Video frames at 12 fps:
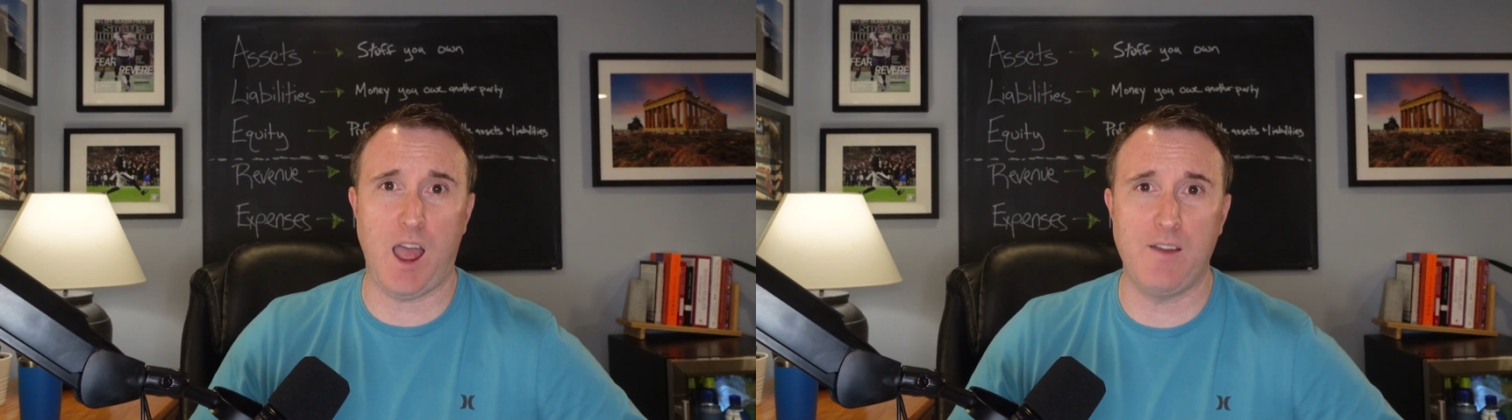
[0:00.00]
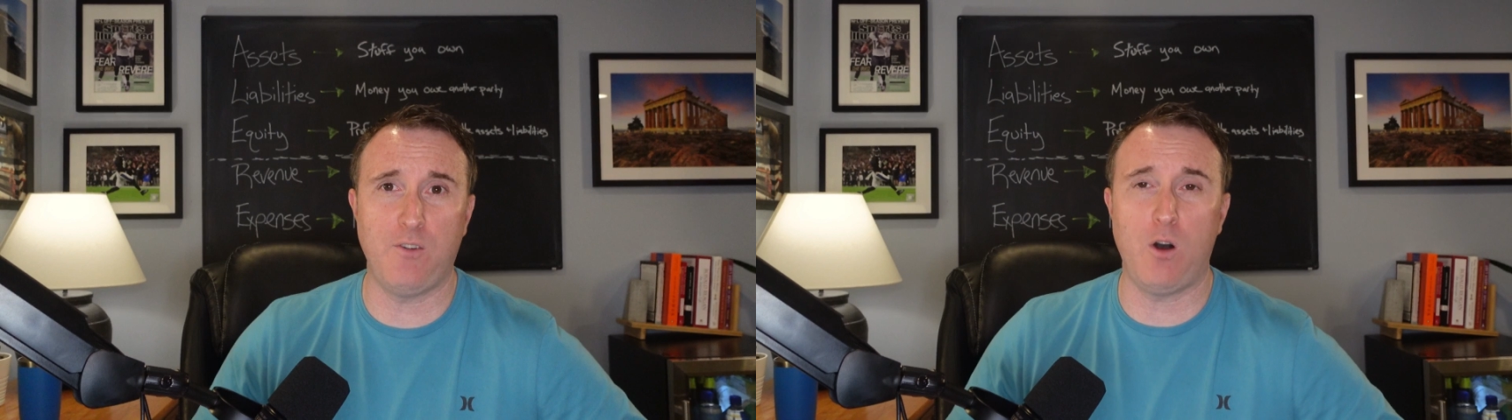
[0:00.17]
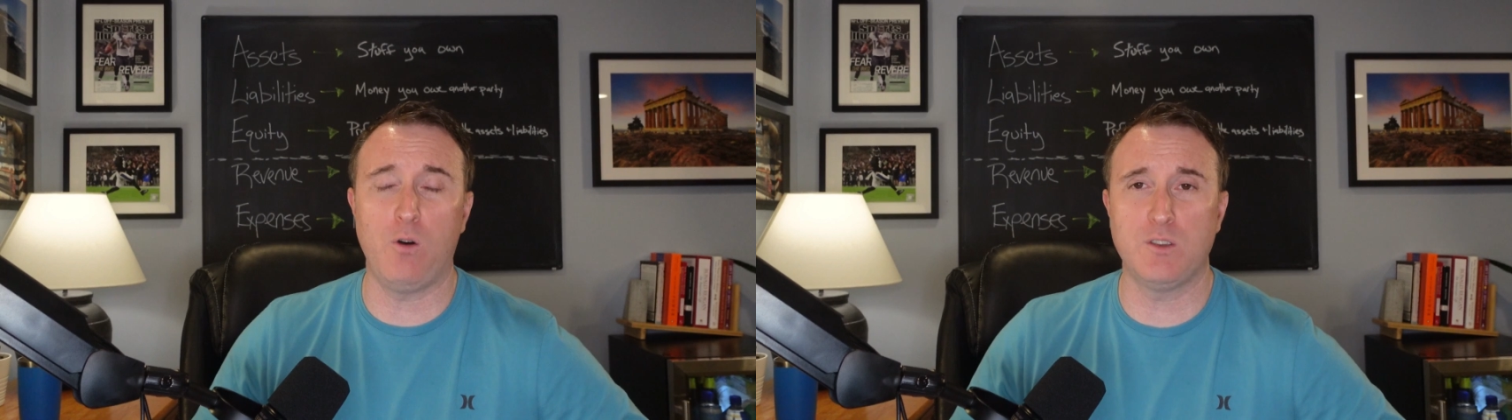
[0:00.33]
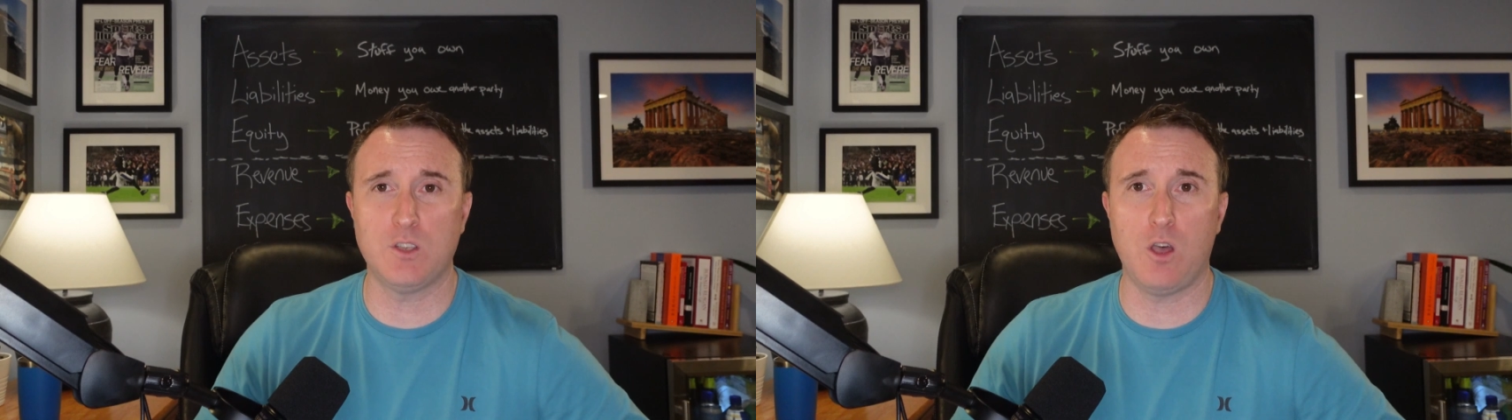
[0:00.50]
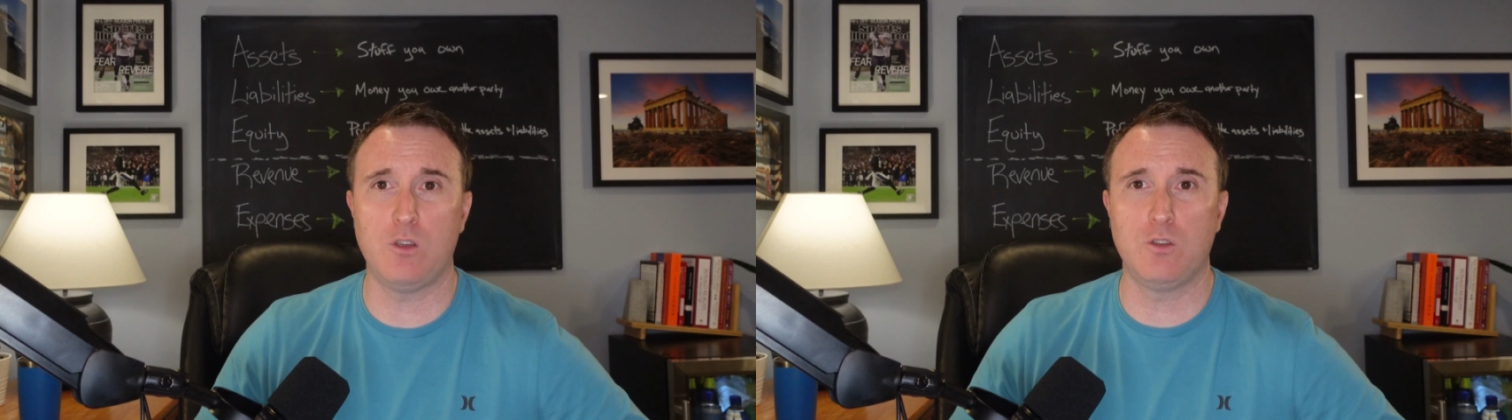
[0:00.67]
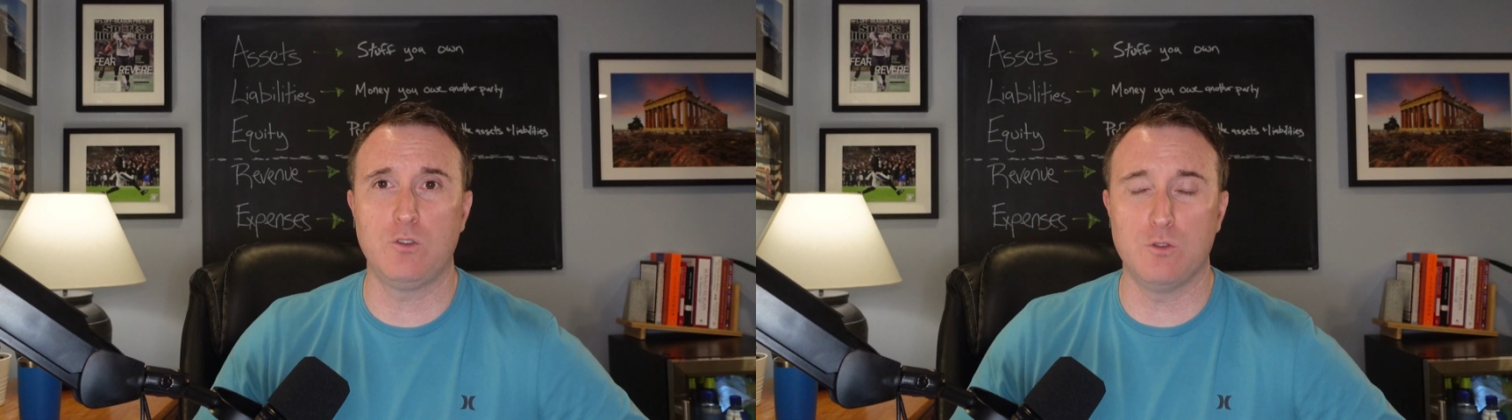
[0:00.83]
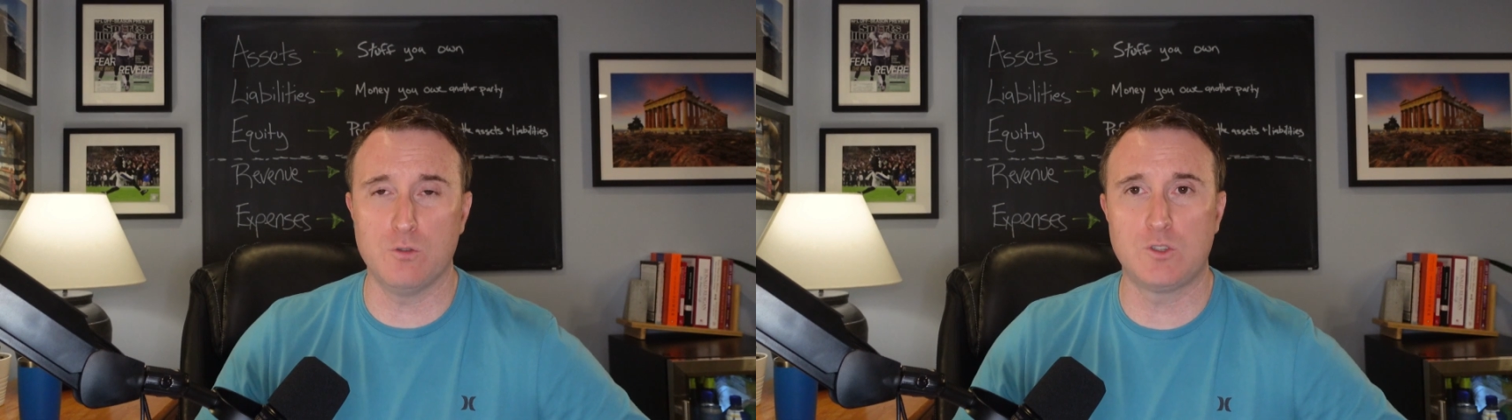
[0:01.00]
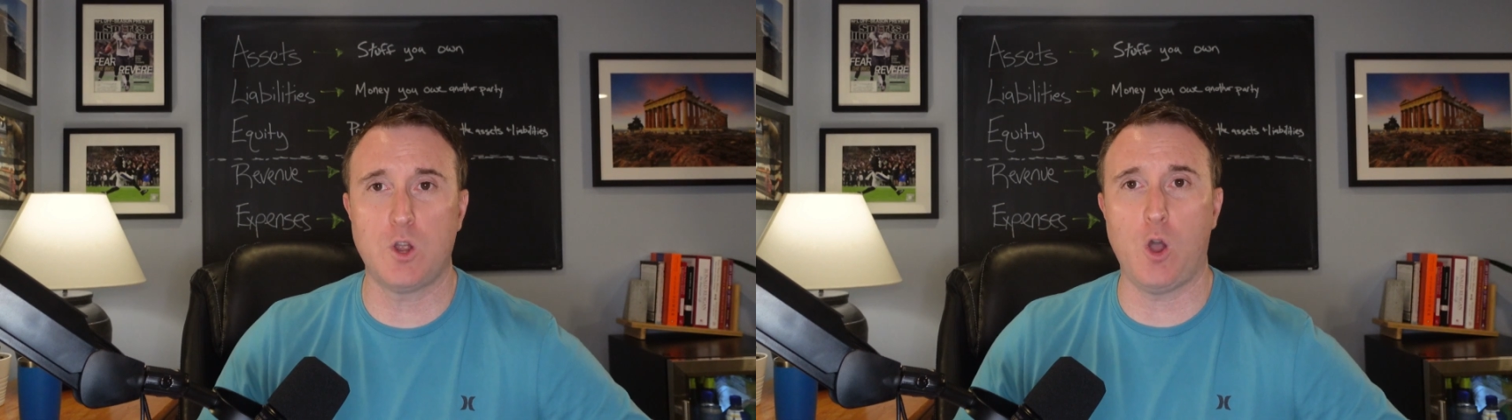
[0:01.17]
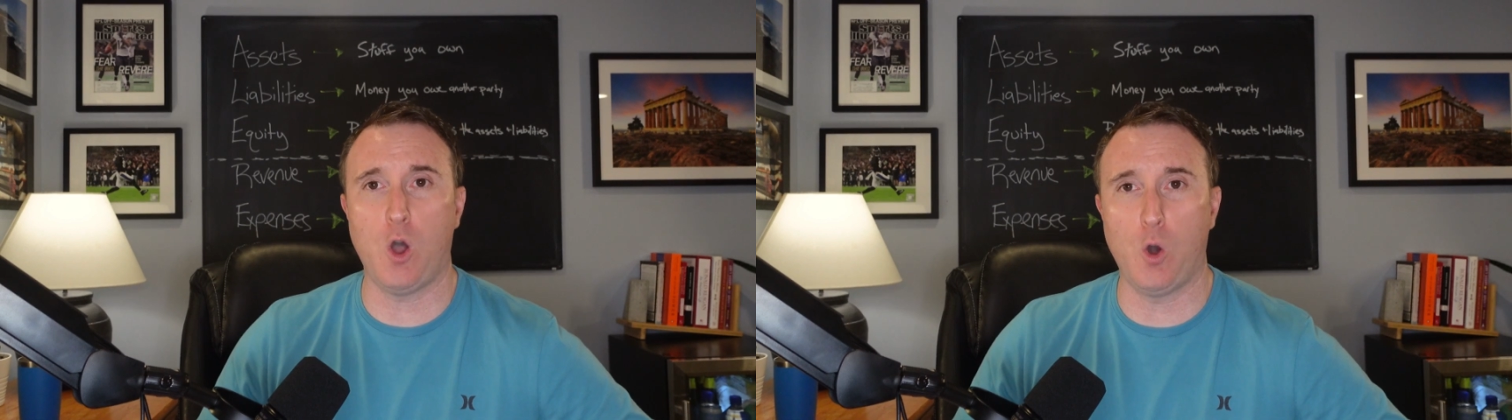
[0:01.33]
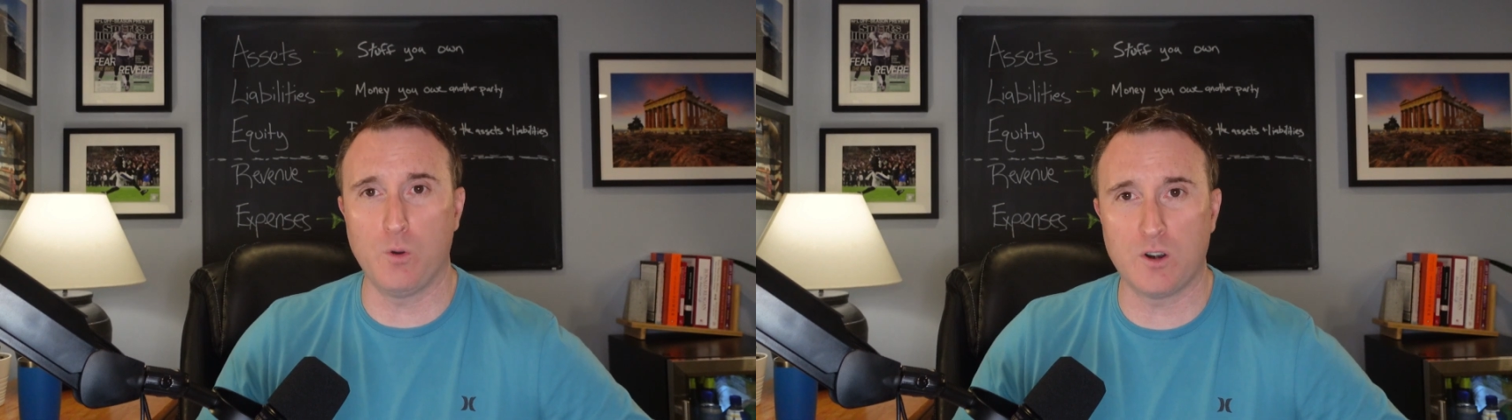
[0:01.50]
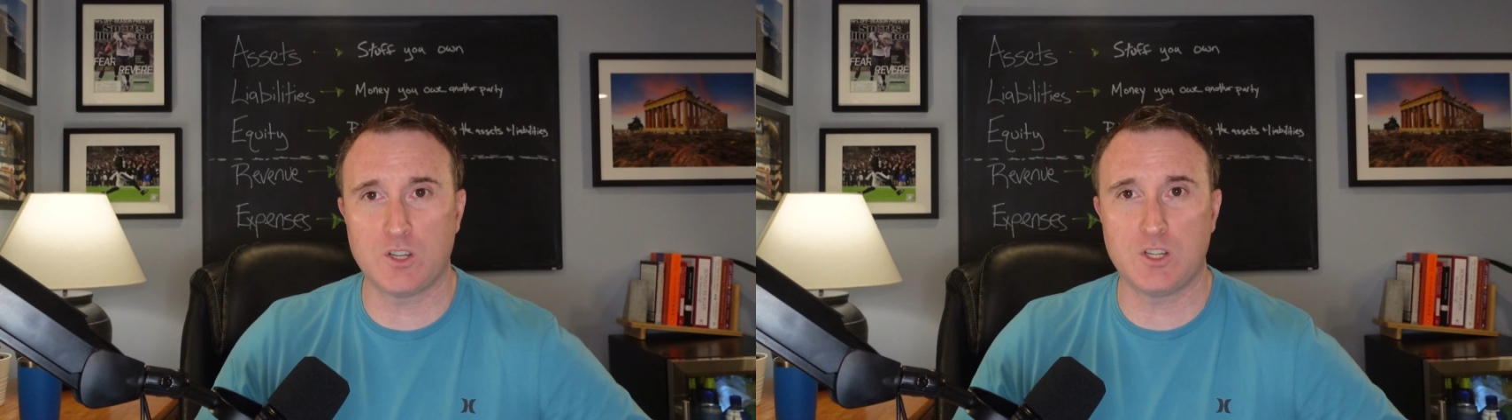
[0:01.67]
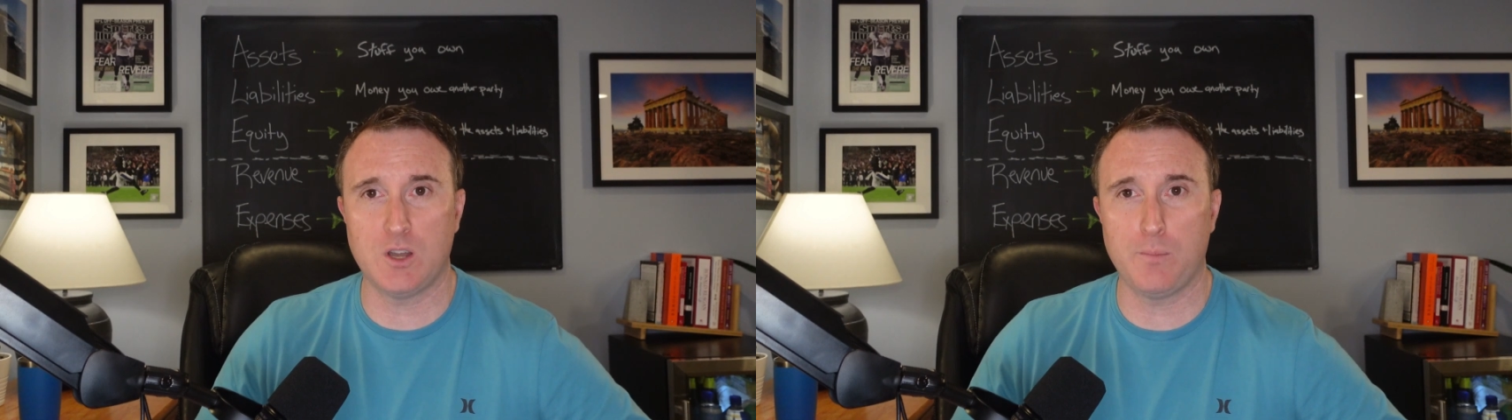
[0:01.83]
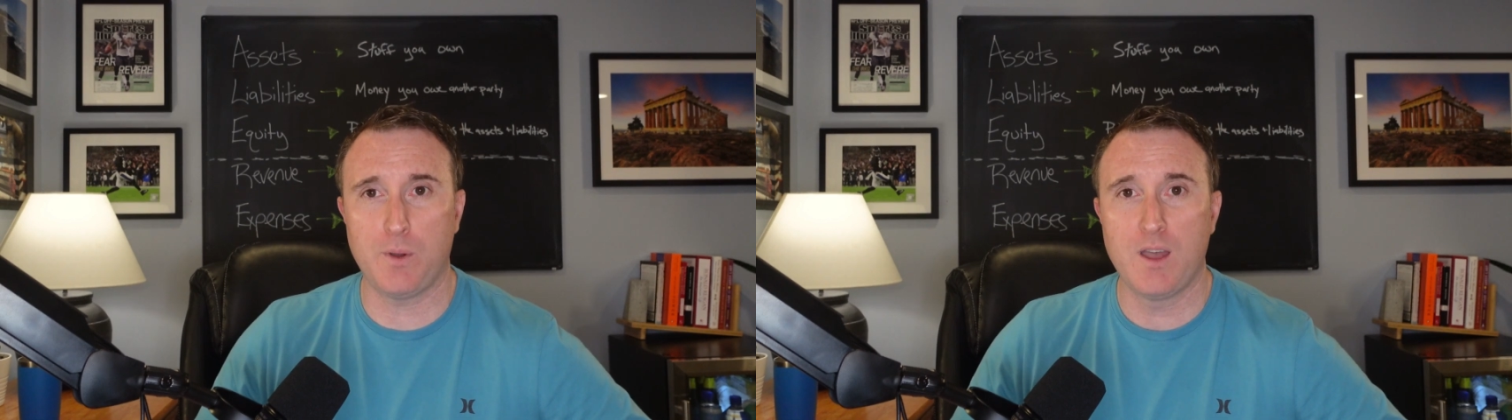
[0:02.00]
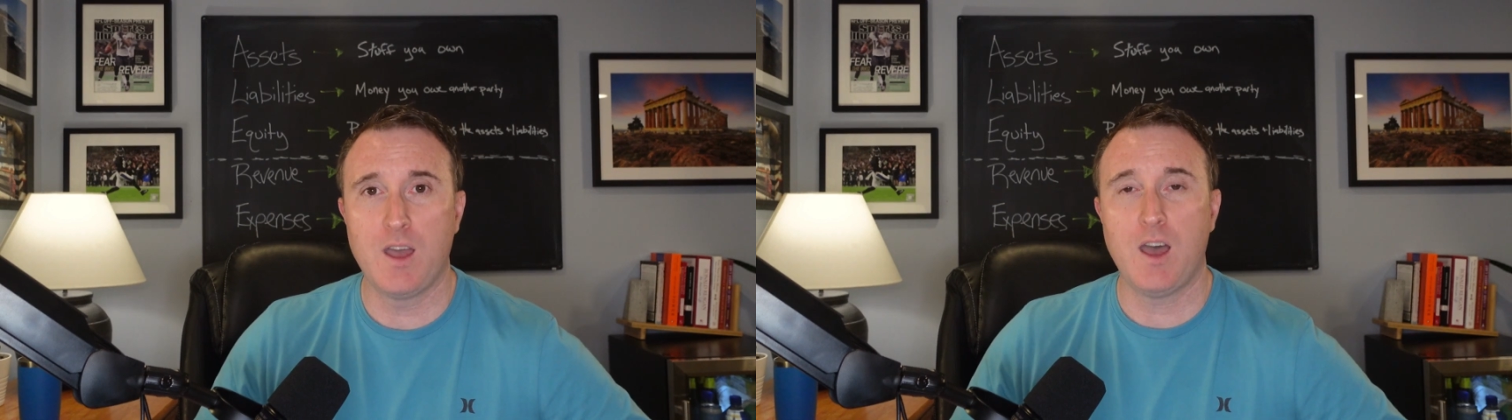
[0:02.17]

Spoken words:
I've always used ownership